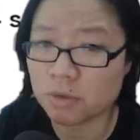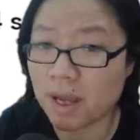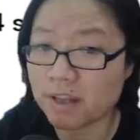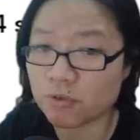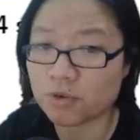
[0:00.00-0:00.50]
And
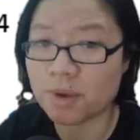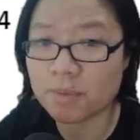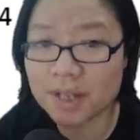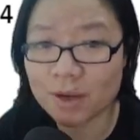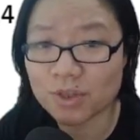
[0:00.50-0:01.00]
if you
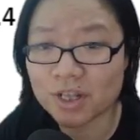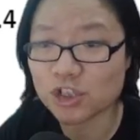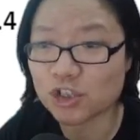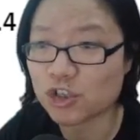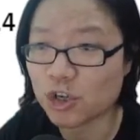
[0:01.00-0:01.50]
remember that
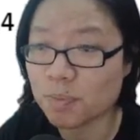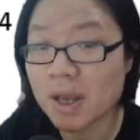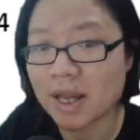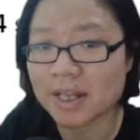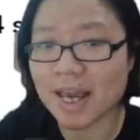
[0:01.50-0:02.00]
relationship,
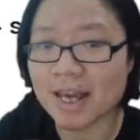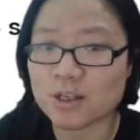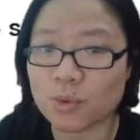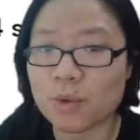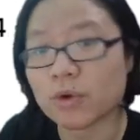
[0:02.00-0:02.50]
that is
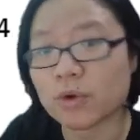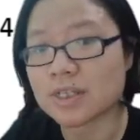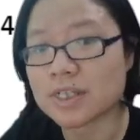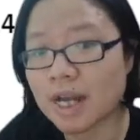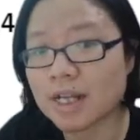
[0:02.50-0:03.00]
where we're going to
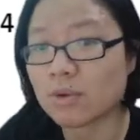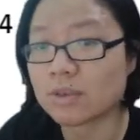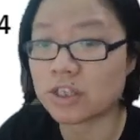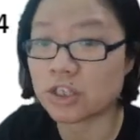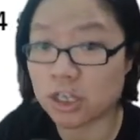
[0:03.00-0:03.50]
start our
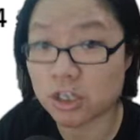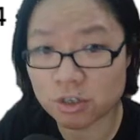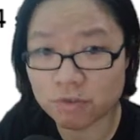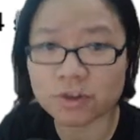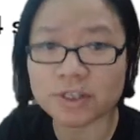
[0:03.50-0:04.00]
discussion
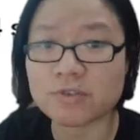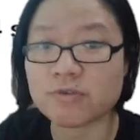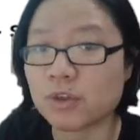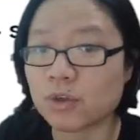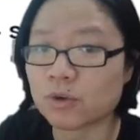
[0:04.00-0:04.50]
for this
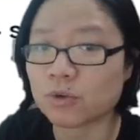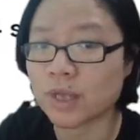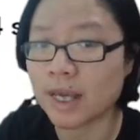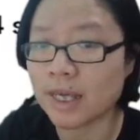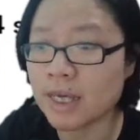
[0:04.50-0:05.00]
video
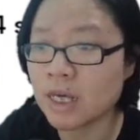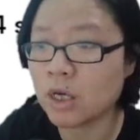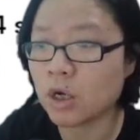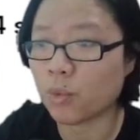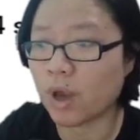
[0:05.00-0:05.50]
today,
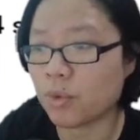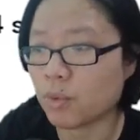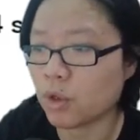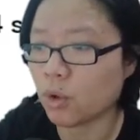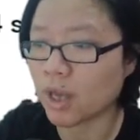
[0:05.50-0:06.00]
where we will
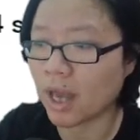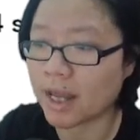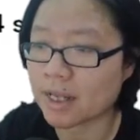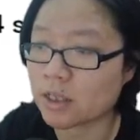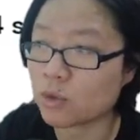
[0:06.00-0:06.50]
look at
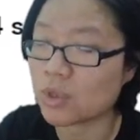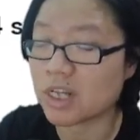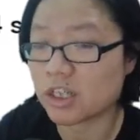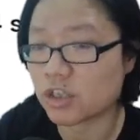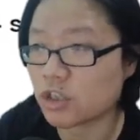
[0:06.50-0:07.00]
the
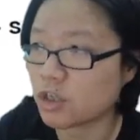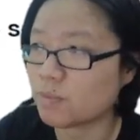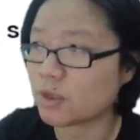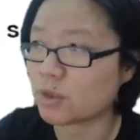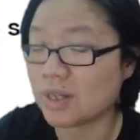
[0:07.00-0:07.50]
relationship
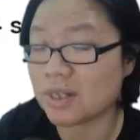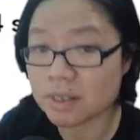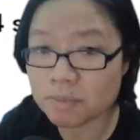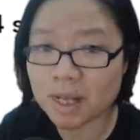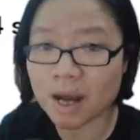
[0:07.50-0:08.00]
between
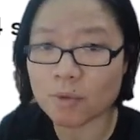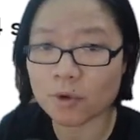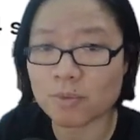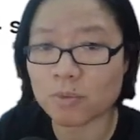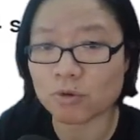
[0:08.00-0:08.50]
simple
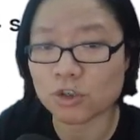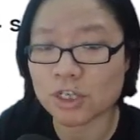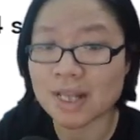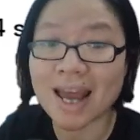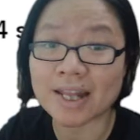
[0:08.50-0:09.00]
harmonic
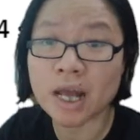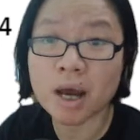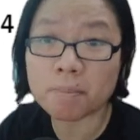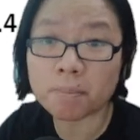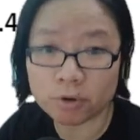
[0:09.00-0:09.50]
motion and
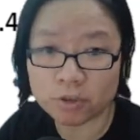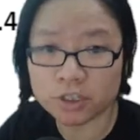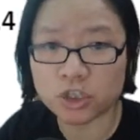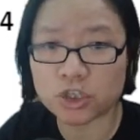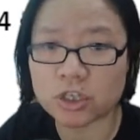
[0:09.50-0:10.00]

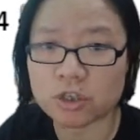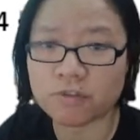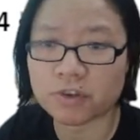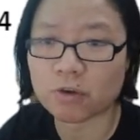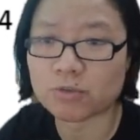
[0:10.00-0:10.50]
position of
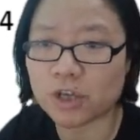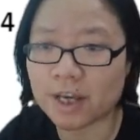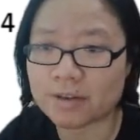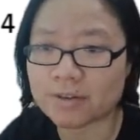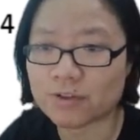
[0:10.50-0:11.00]
the object.
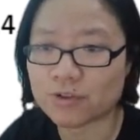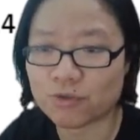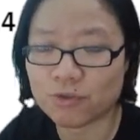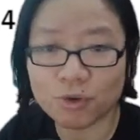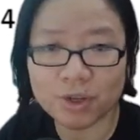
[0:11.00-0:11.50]
So
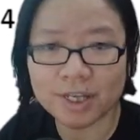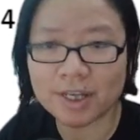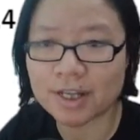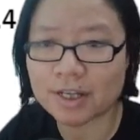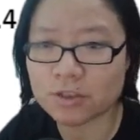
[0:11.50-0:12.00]
if you're ready,
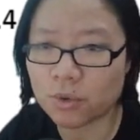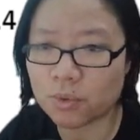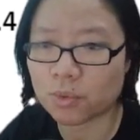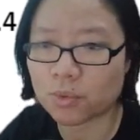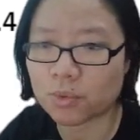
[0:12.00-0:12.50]
let's go.